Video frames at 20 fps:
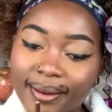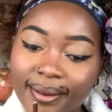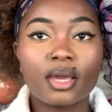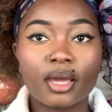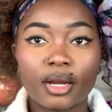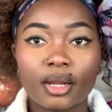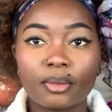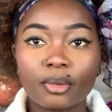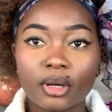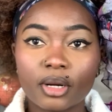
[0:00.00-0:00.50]

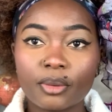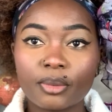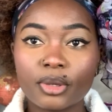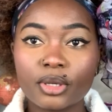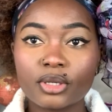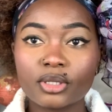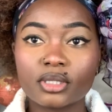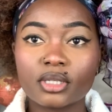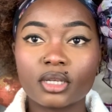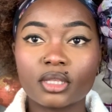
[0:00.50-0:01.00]
And I'm gonna be
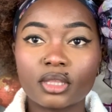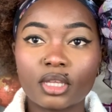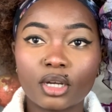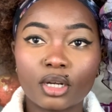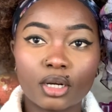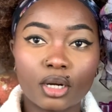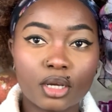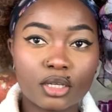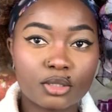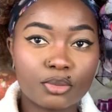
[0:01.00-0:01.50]
using the
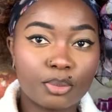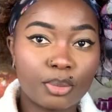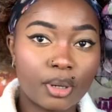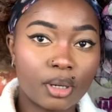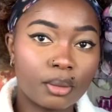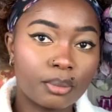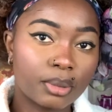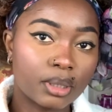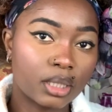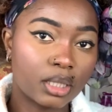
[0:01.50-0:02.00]
Gloss
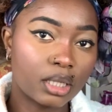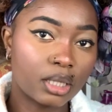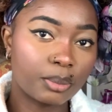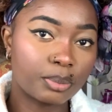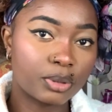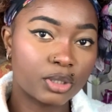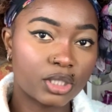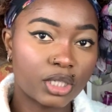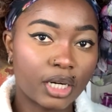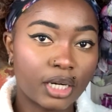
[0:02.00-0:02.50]
Bomb Lip
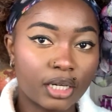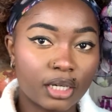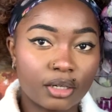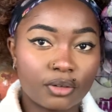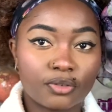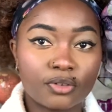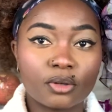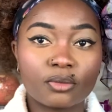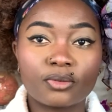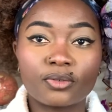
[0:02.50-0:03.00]
Shiner
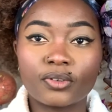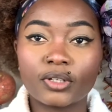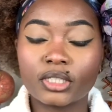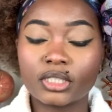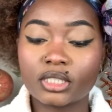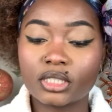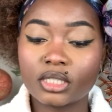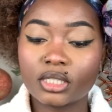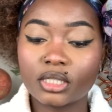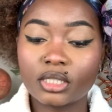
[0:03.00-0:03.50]
from
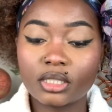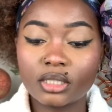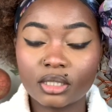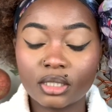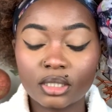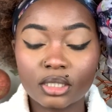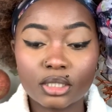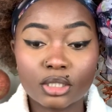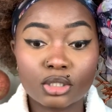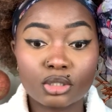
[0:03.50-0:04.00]
Fenty.
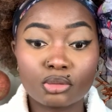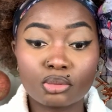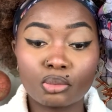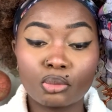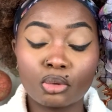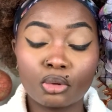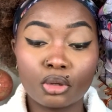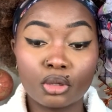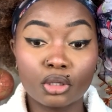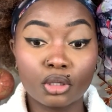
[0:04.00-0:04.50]
It's
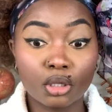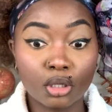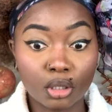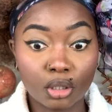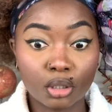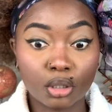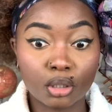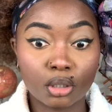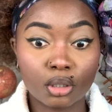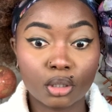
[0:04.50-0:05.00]

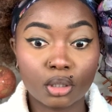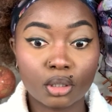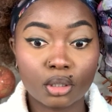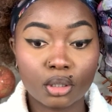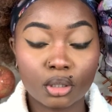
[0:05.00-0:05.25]
good.